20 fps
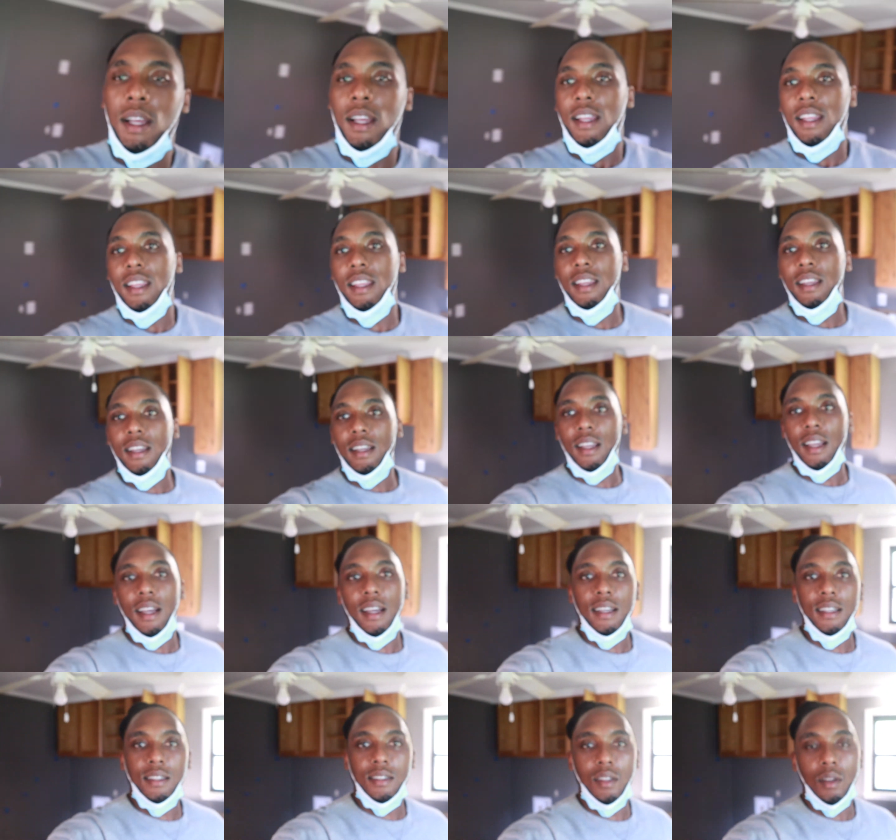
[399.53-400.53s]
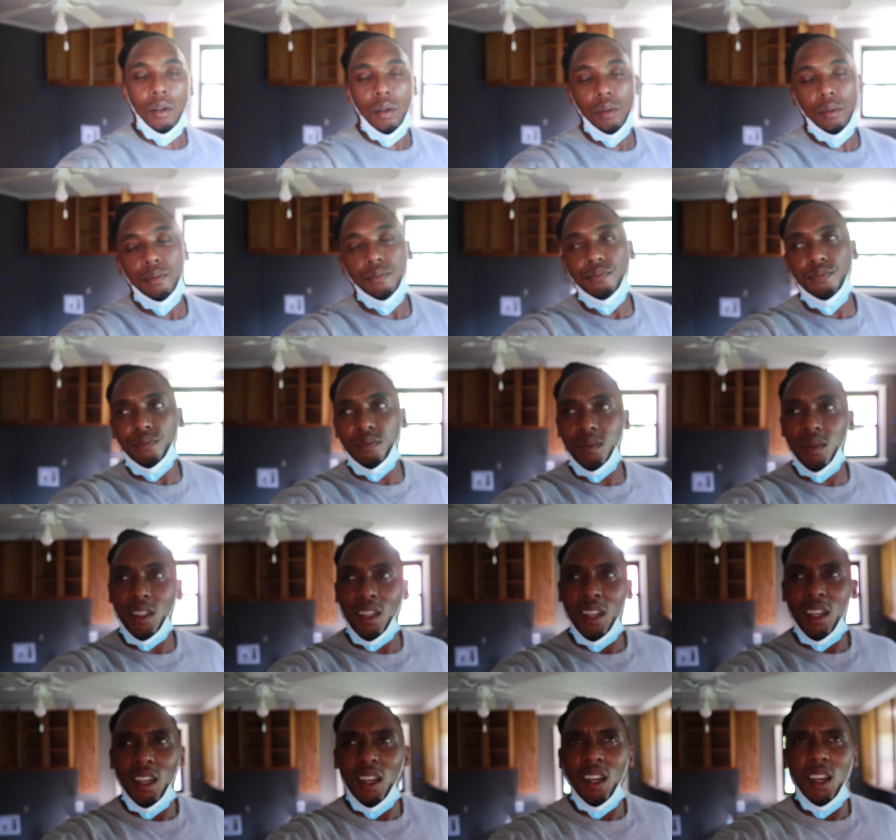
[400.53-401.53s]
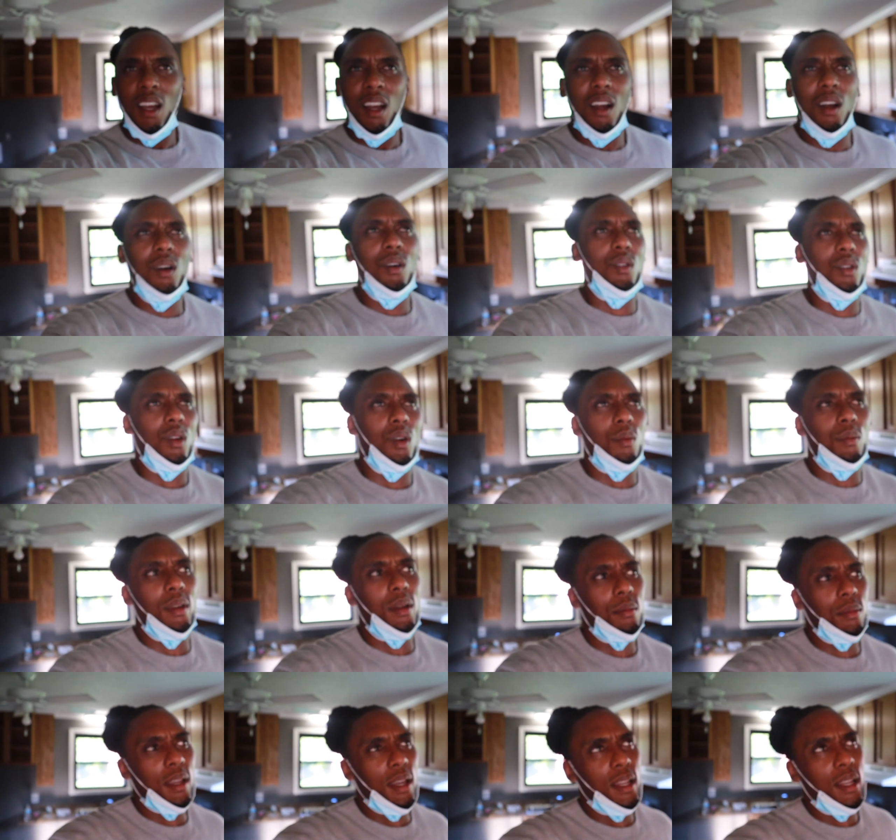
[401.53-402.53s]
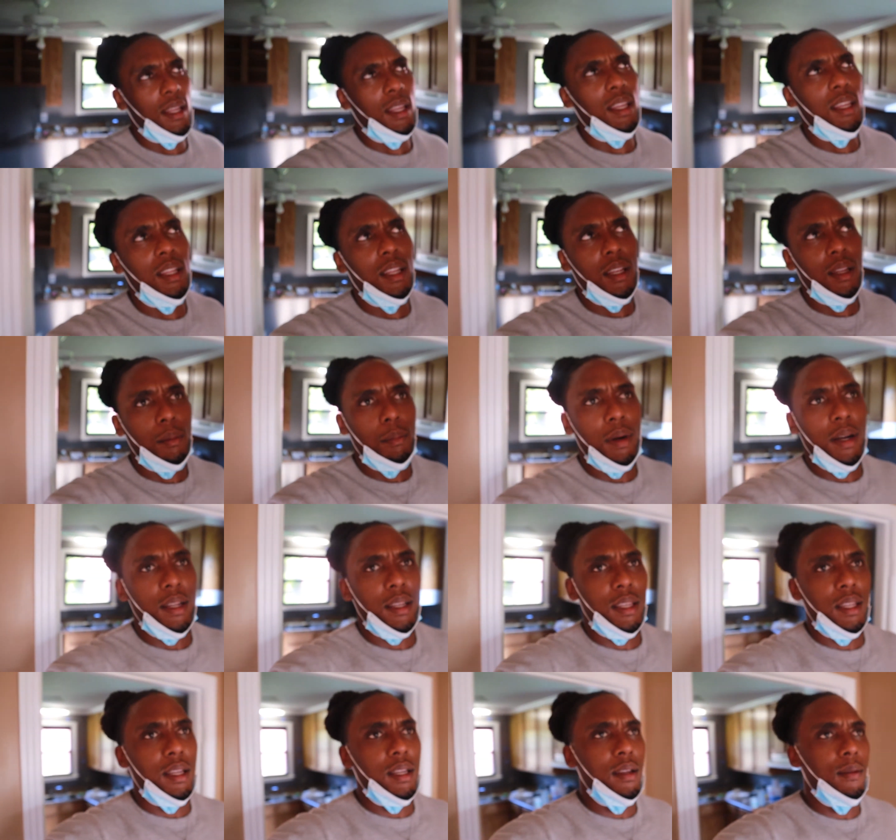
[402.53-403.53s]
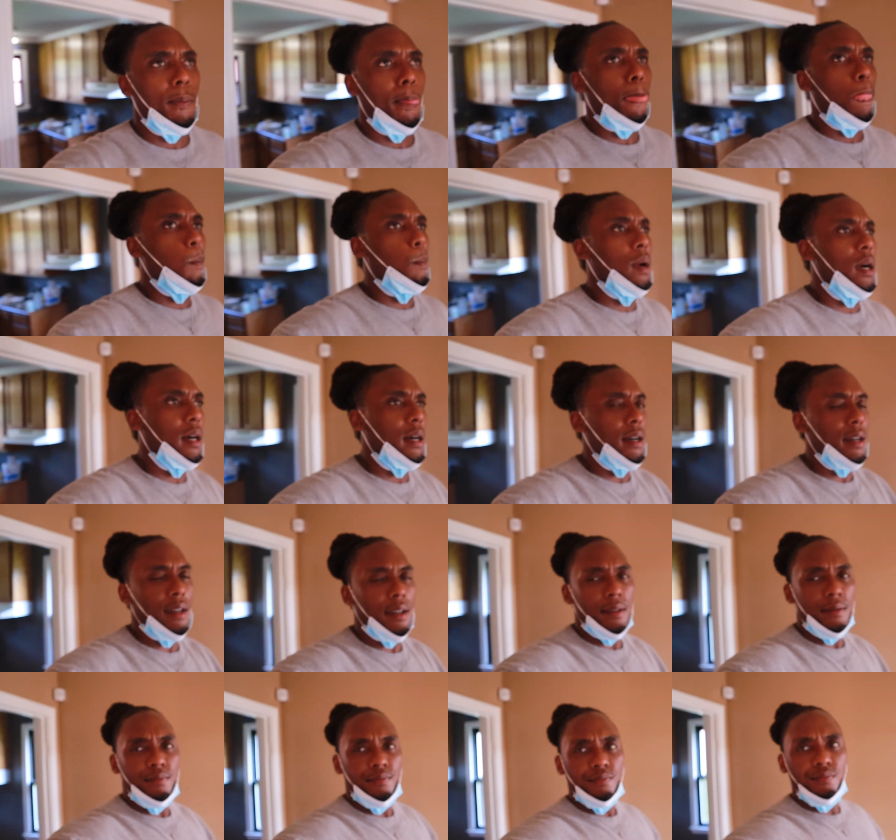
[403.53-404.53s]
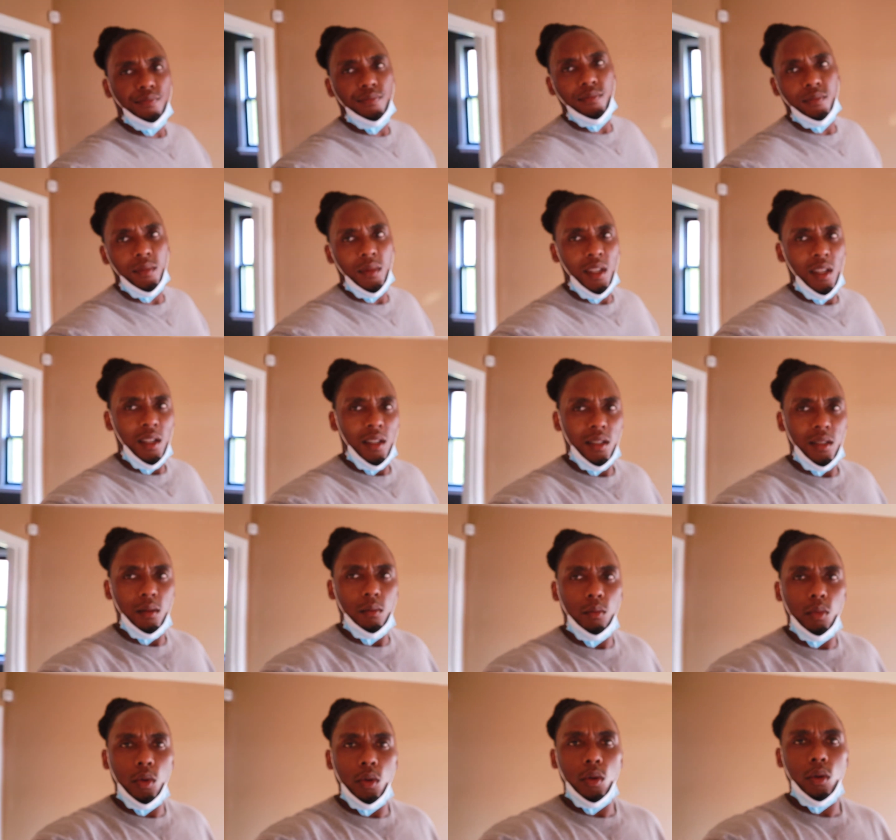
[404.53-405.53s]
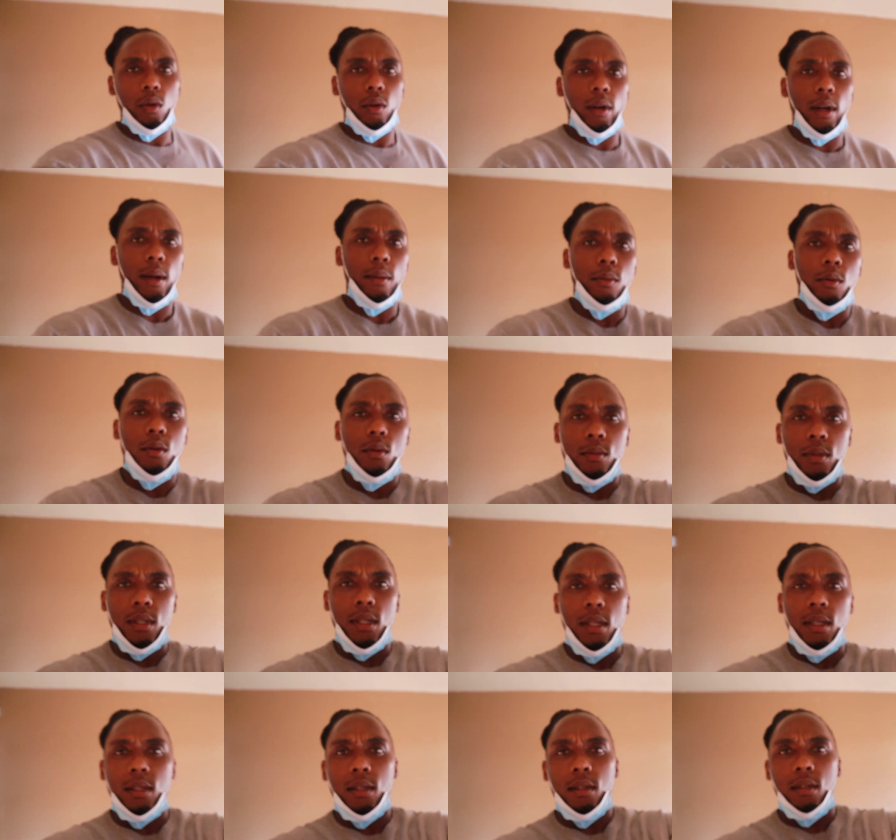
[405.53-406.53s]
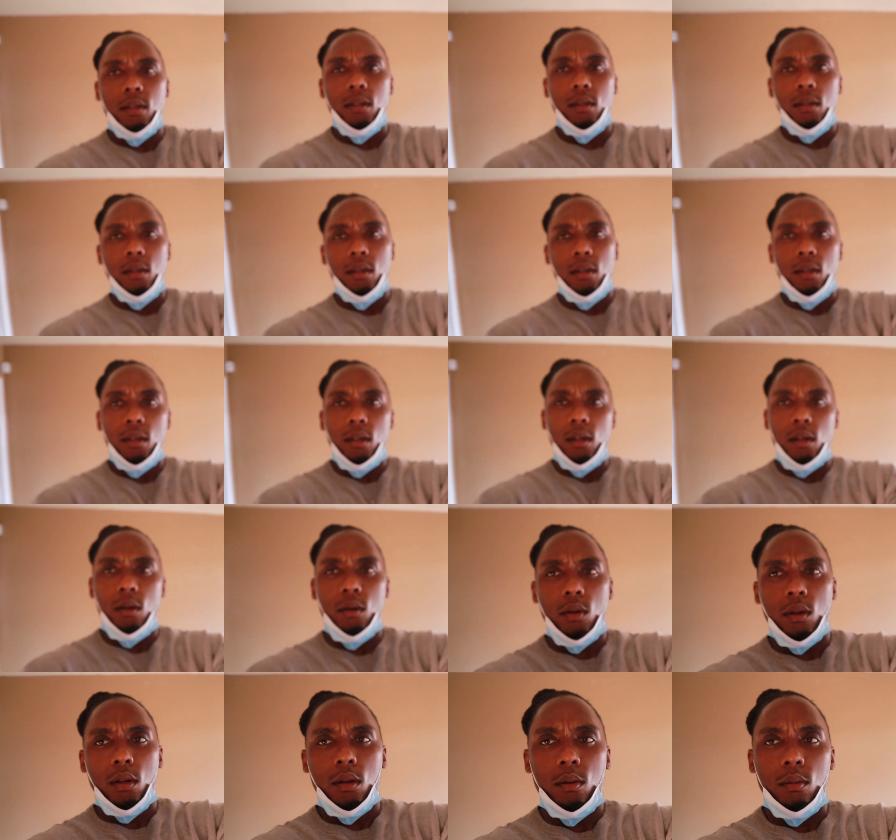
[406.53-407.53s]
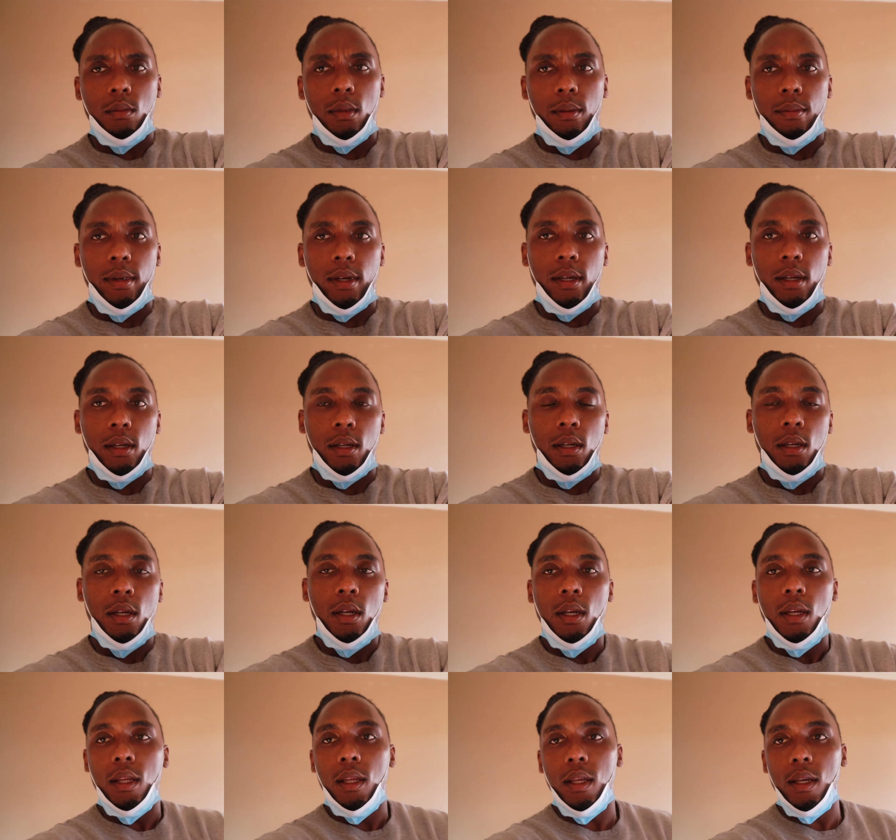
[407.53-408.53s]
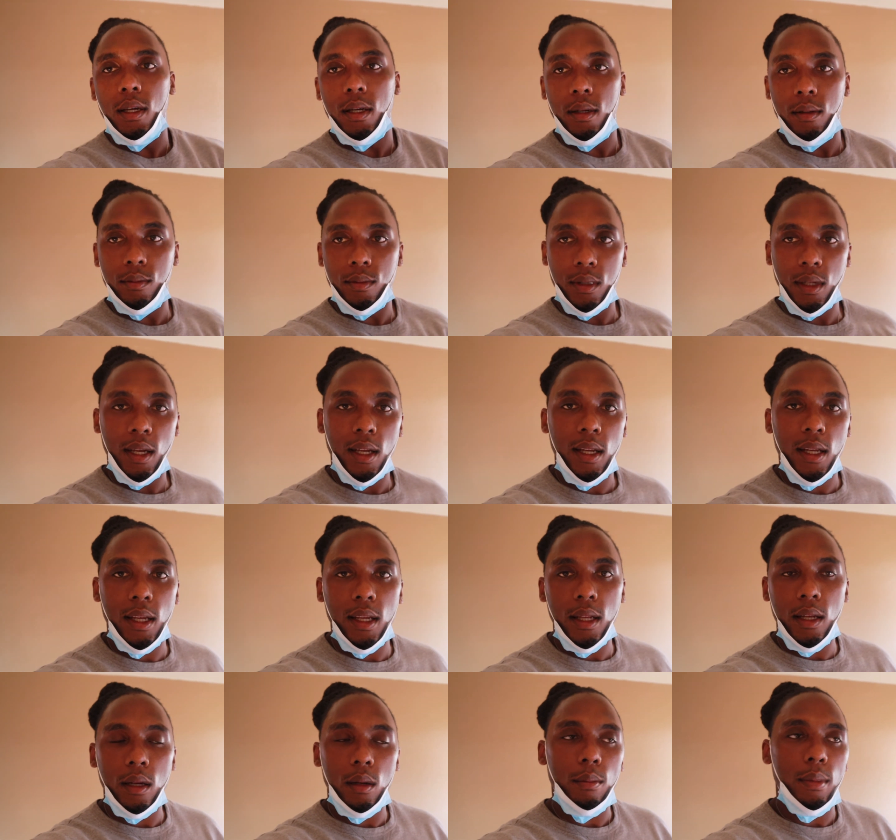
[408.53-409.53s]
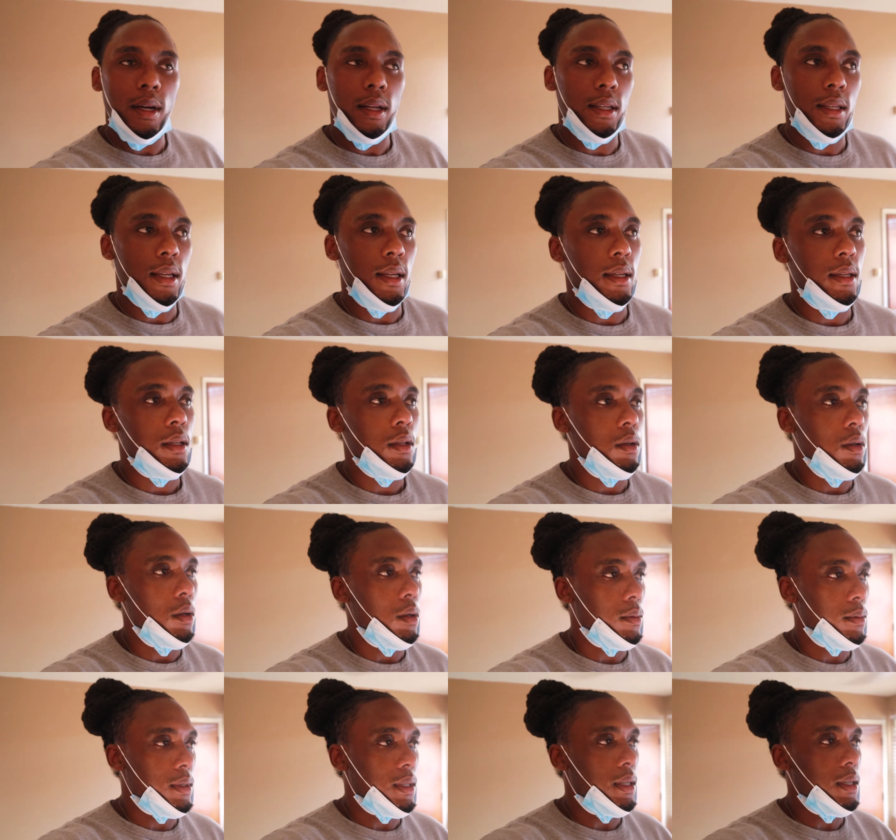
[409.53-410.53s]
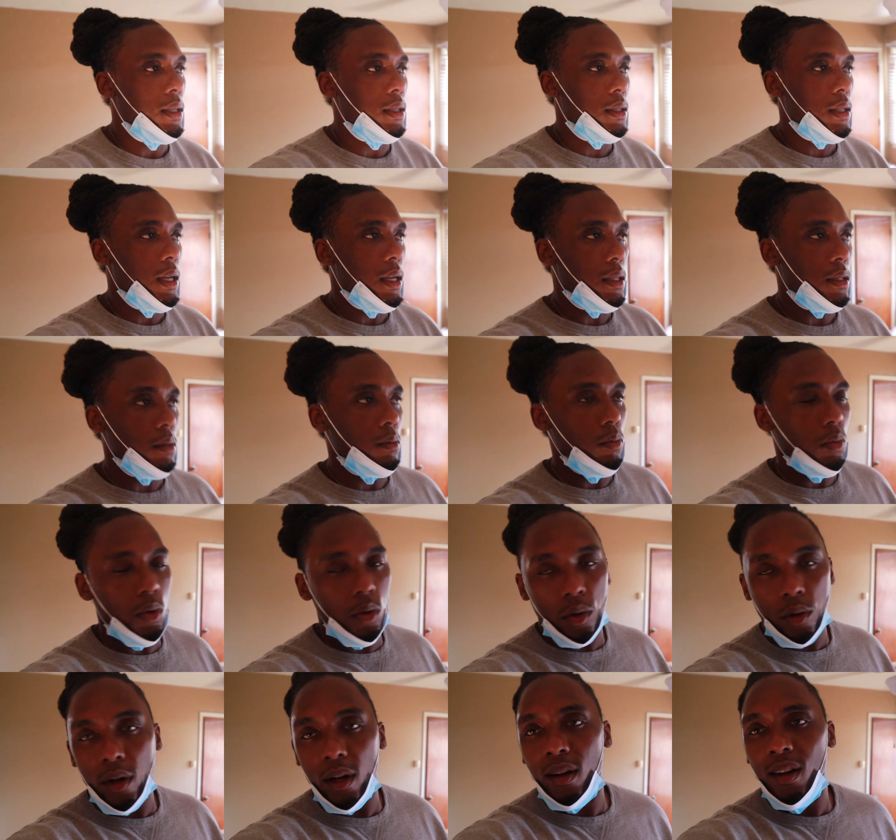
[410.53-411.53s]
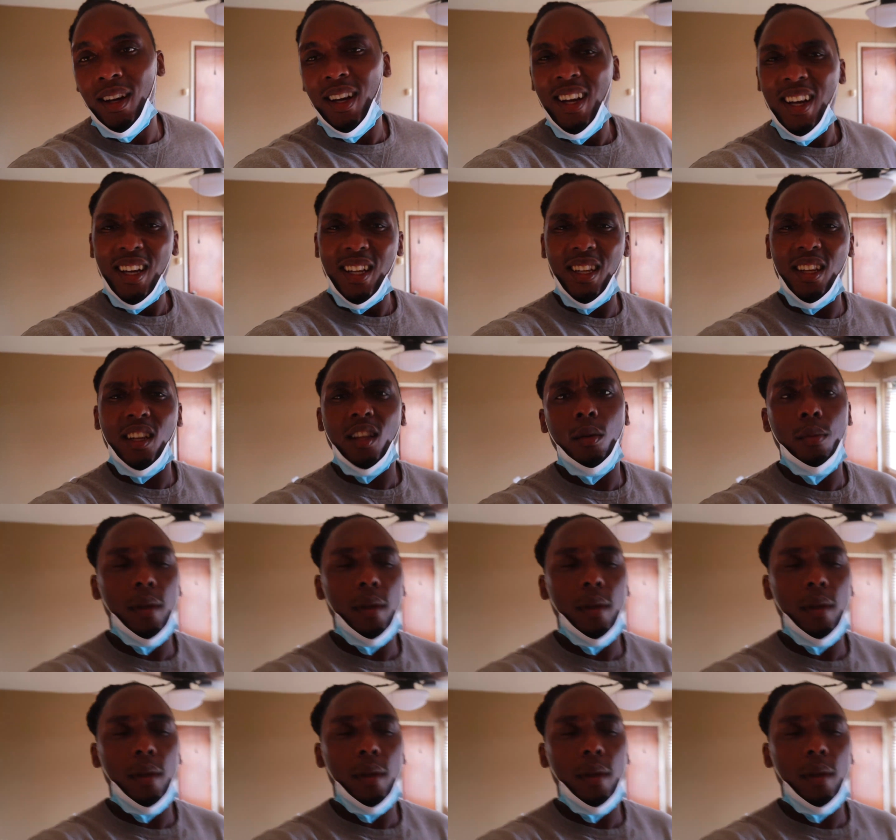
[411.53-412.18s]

Yeah, guys, so I don't know, man. I'm kind of heated about that. Some bull crap, you know what I'm saying? Hold on, my bad. Yeah, kind of heated about that, you know what I'm saying? It's kind of some bull crap. Did a little